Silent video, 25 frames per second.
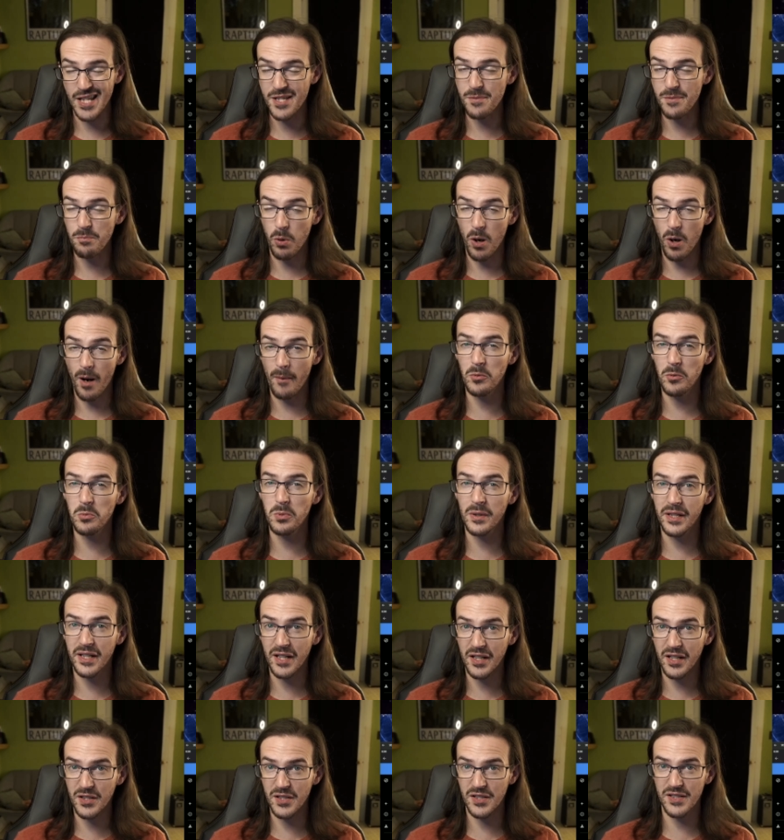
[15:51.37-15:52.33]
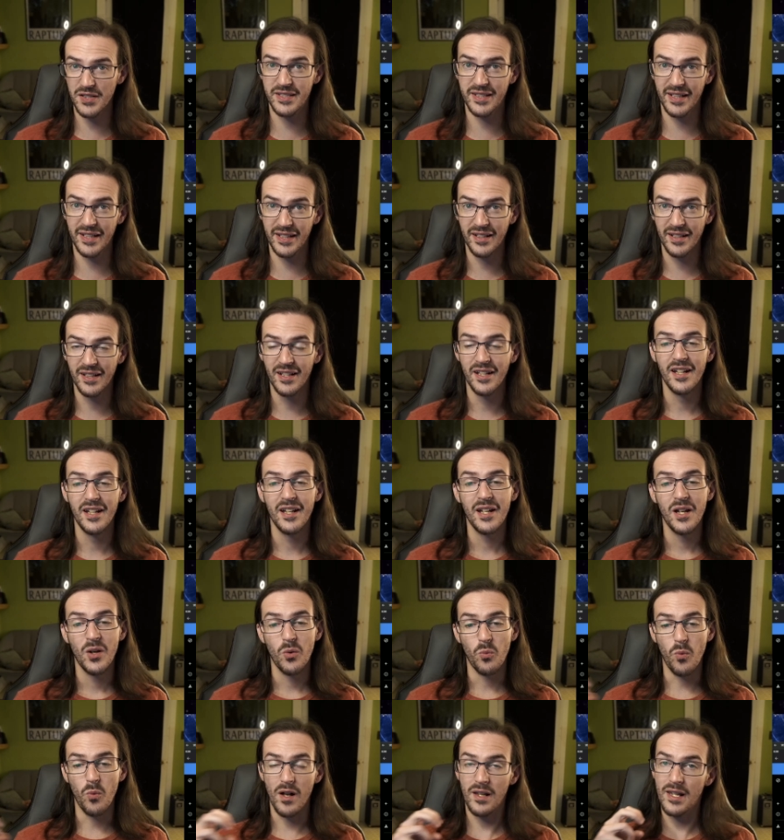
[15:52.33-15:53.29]
That's probably a good thing
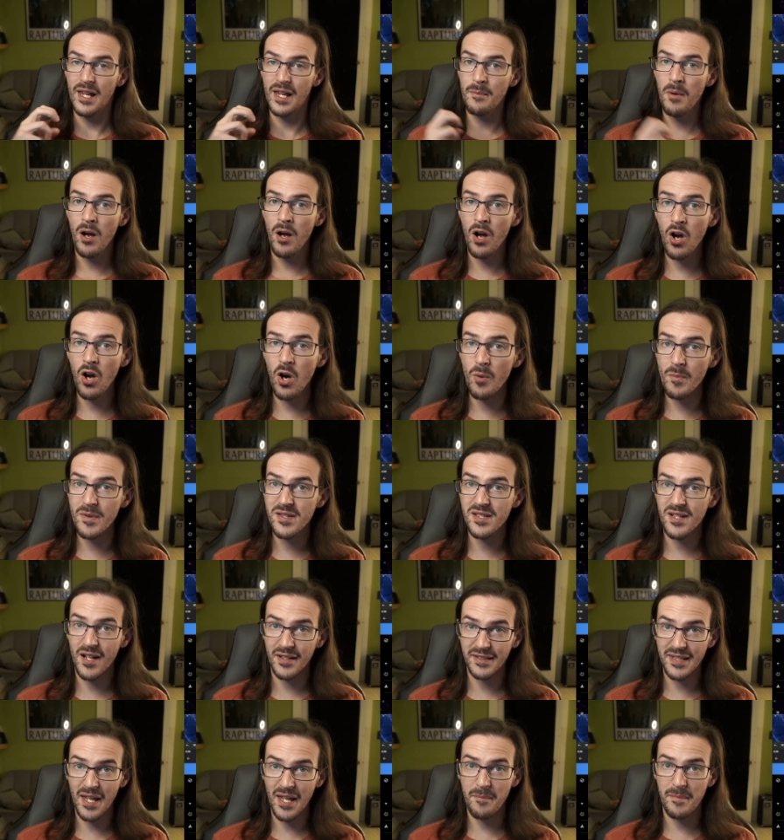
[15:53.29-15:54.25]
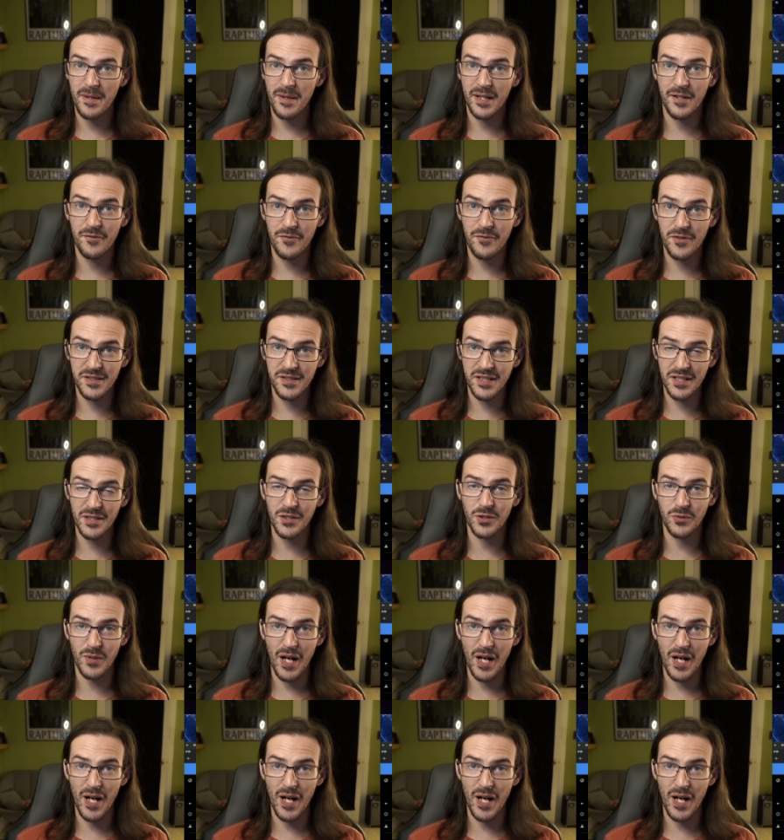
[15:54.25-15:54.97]
while I'm home, it's not that big of a deal,